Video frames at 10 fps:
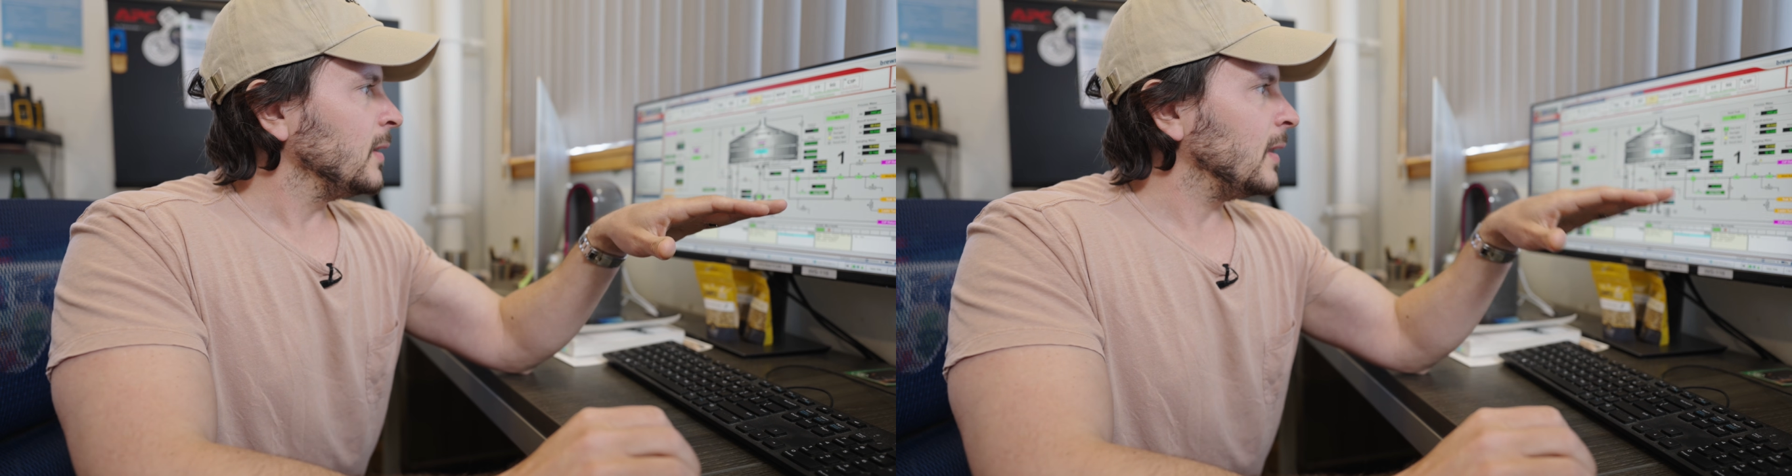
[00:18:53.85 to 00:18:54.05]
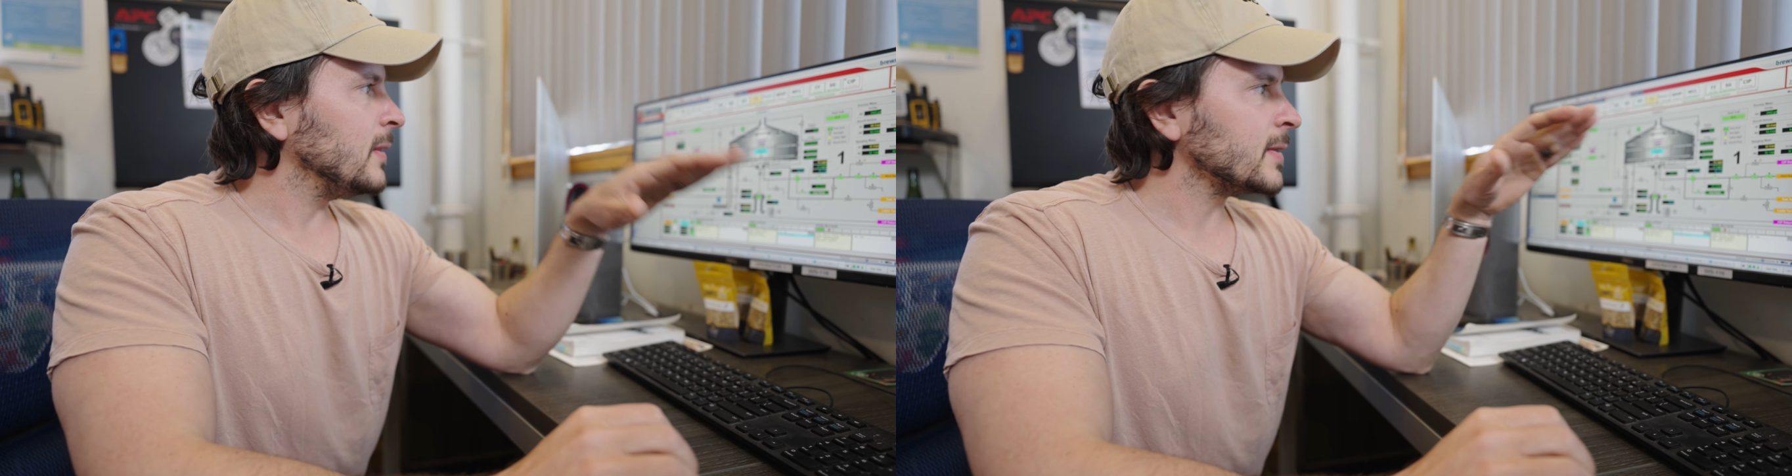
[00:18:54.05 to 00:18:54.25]

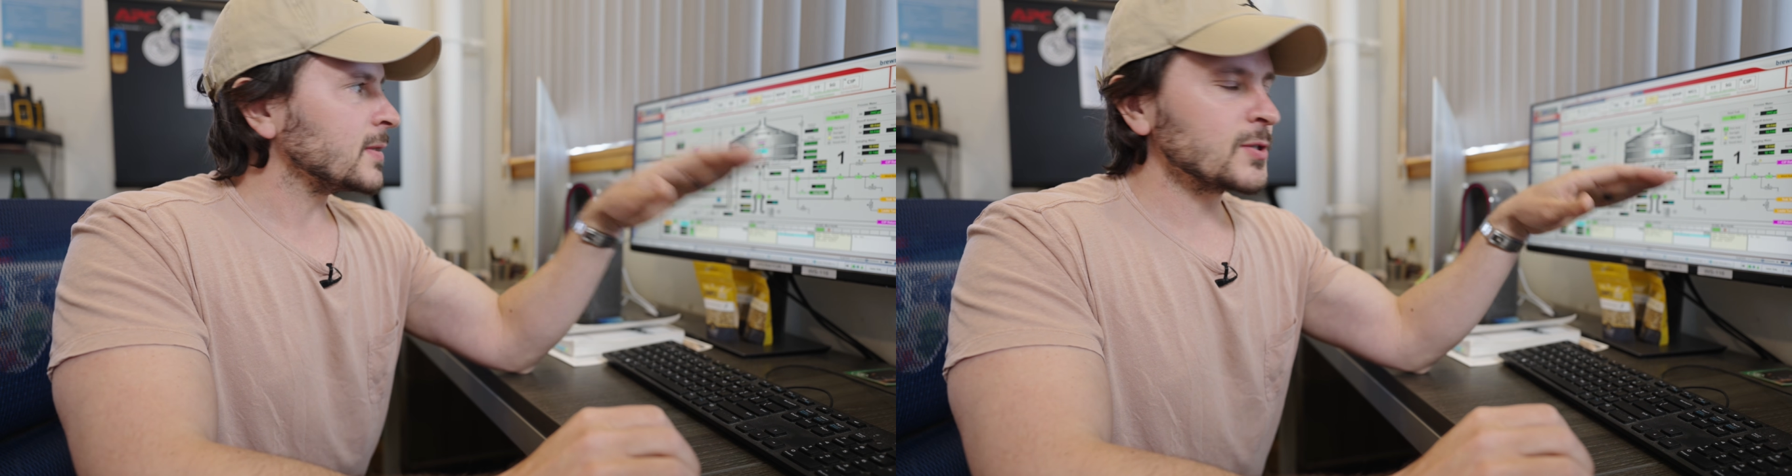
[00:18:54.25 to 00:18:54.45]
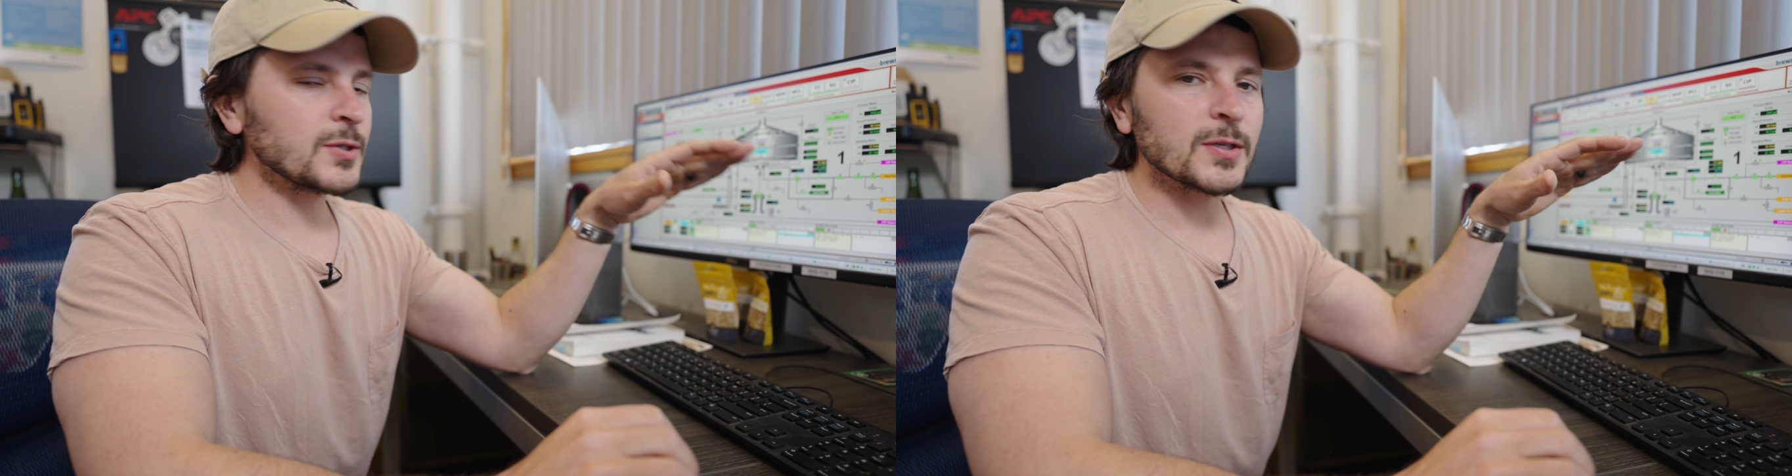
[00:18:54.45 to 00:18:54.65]
And this
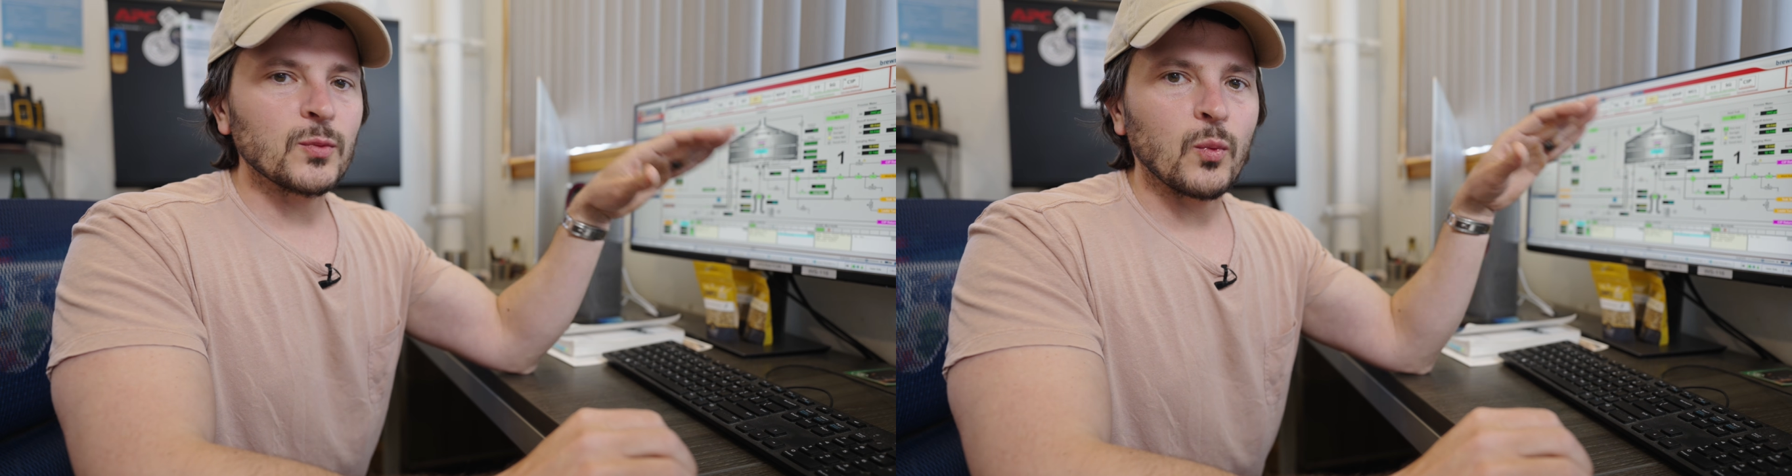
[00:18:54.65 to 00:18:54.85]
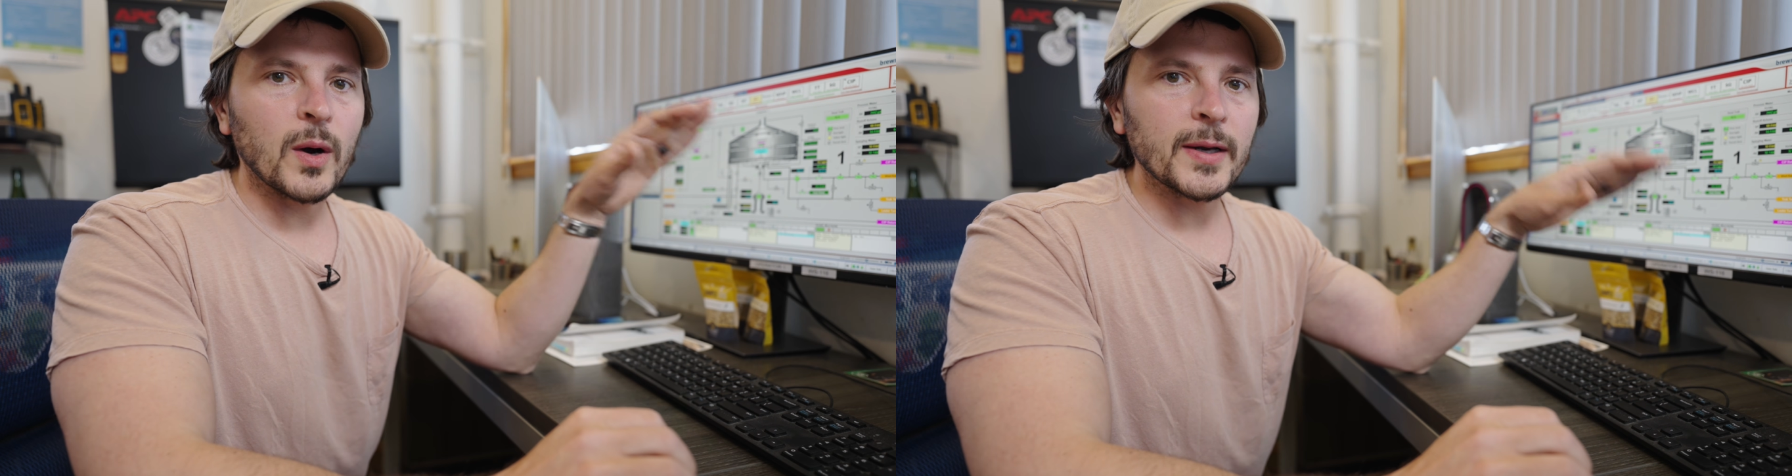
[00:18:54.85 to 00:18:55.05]
is just
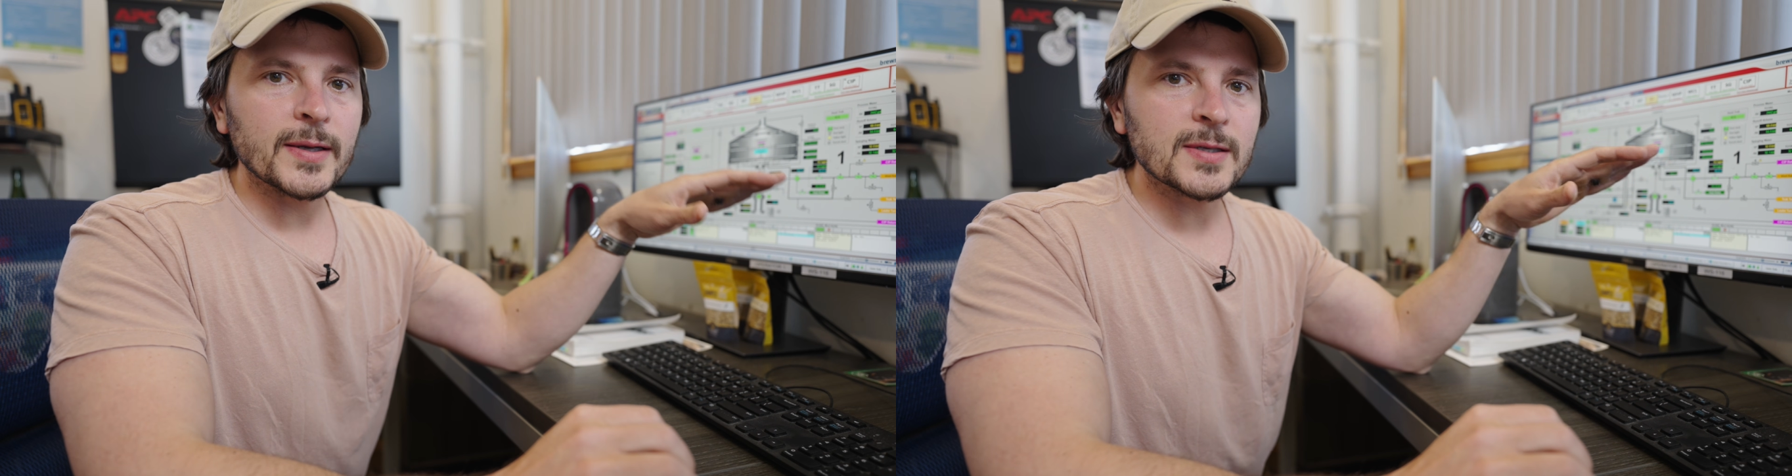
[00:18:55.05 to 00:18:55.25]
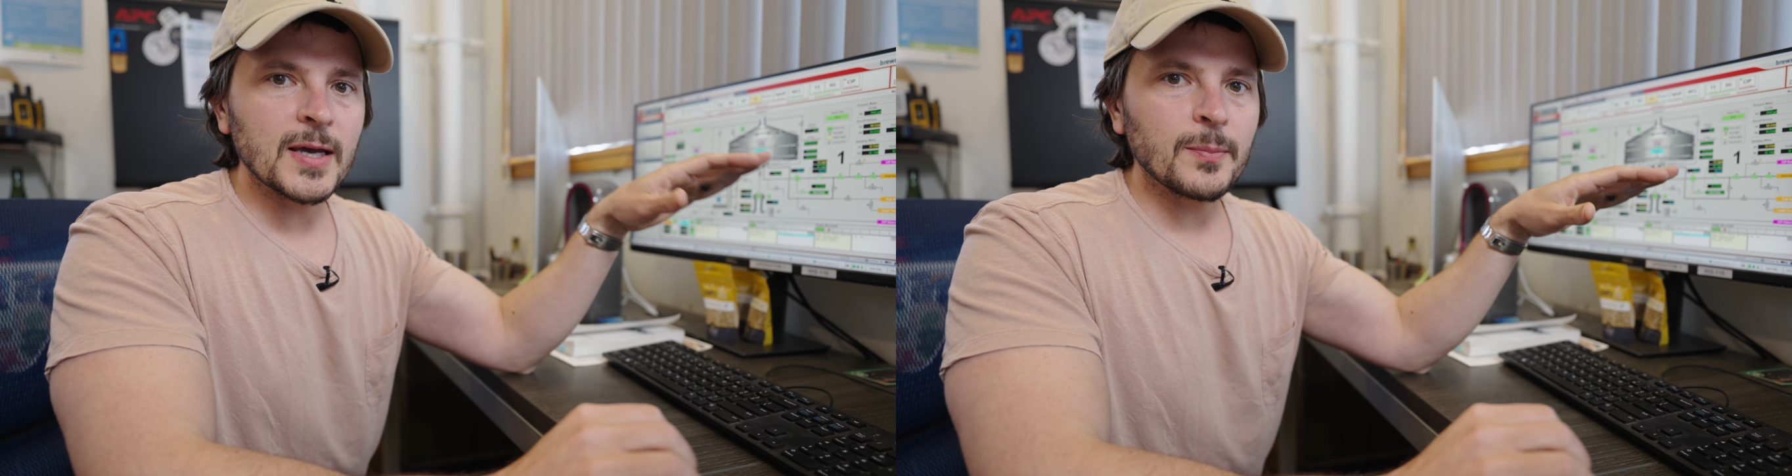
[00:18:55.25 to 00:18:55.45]
one
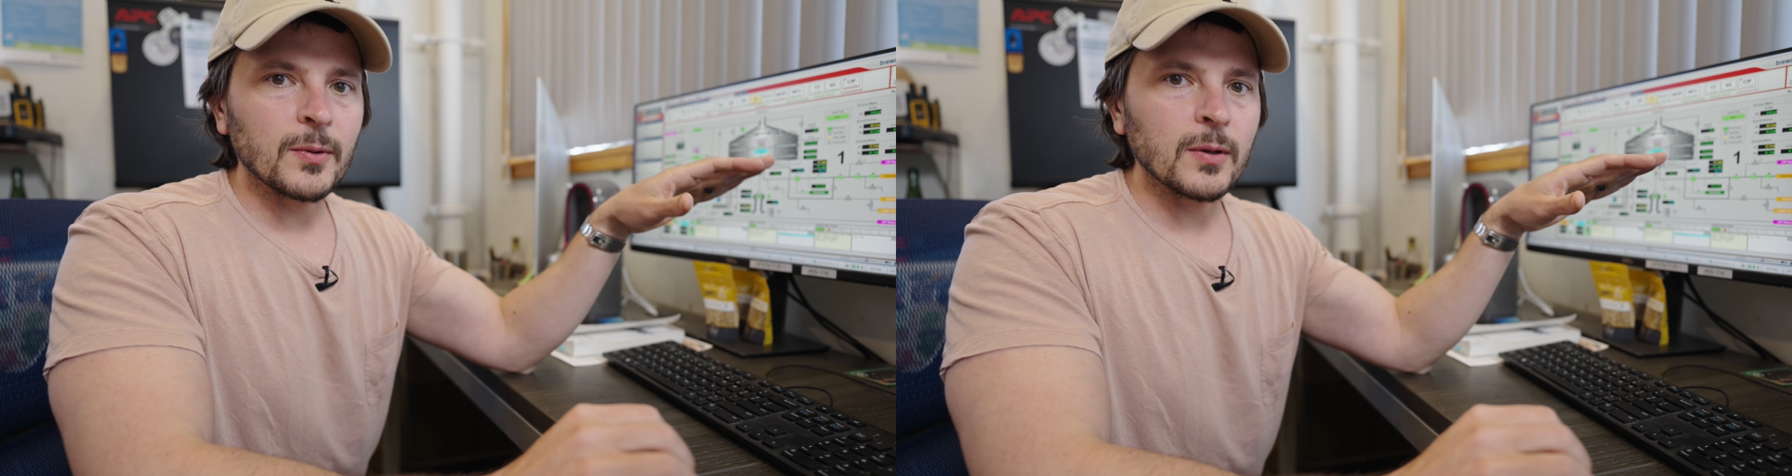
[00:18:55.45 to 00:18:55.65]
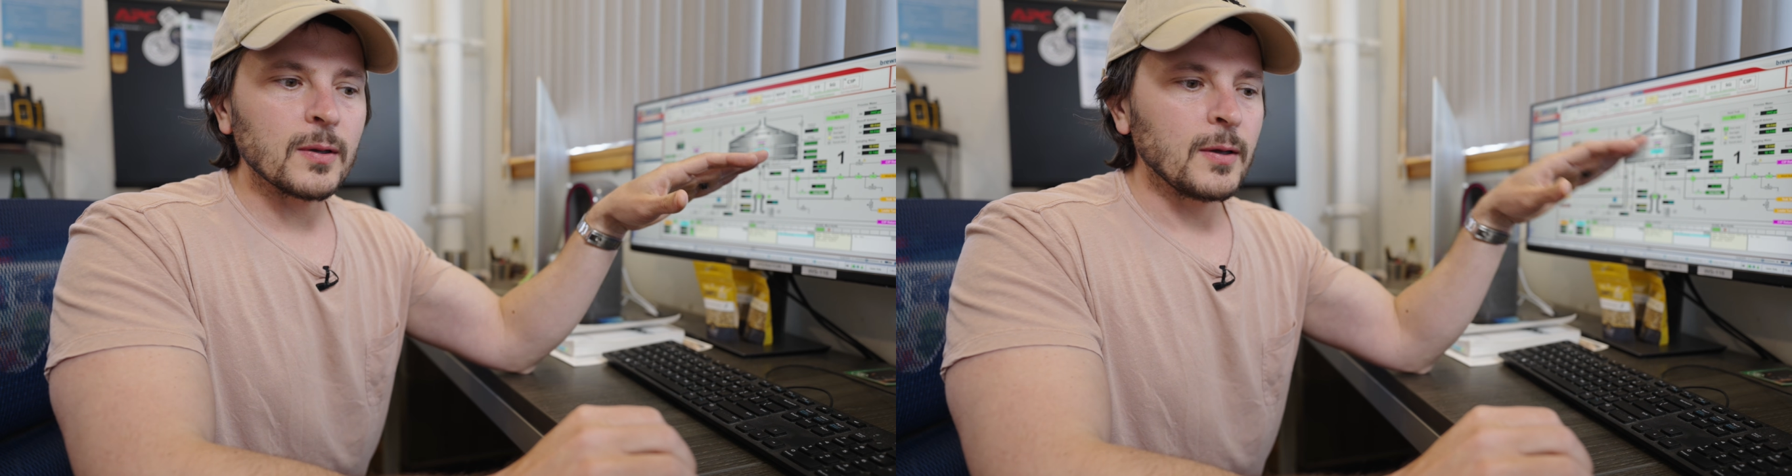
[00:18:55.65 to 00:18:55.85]

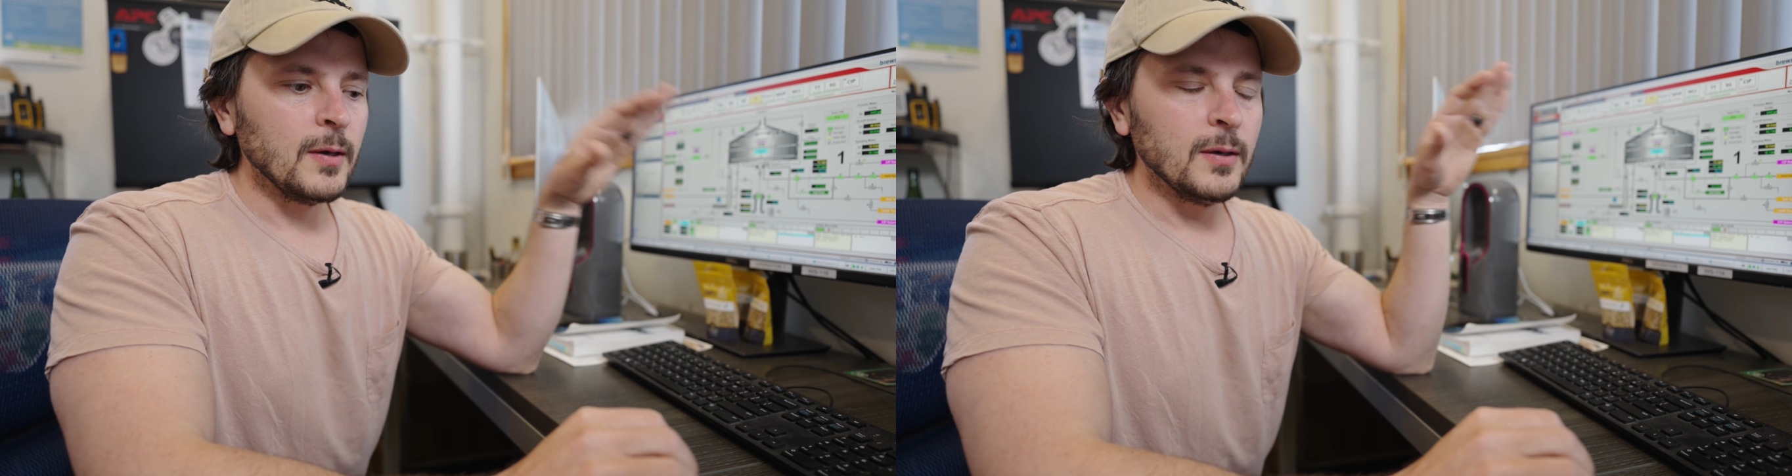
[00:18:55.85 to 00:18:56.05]
example